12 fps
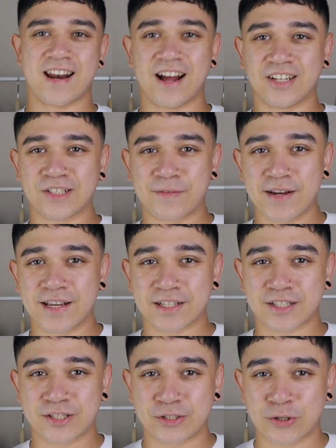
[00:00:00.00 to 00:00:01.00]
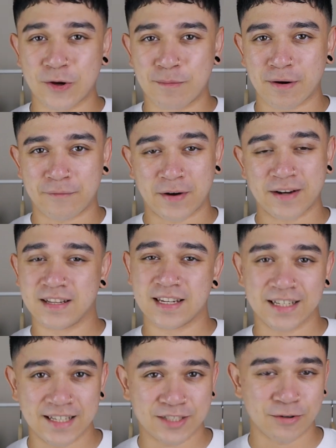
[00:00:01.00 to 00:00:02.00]
and I just think it's super funny
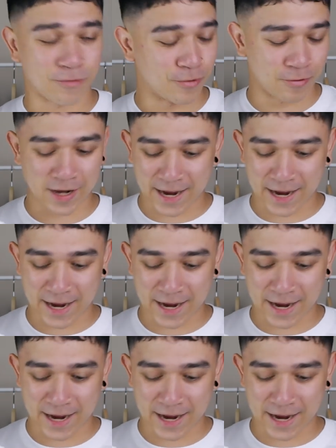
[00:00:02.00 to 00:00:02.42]
and literal.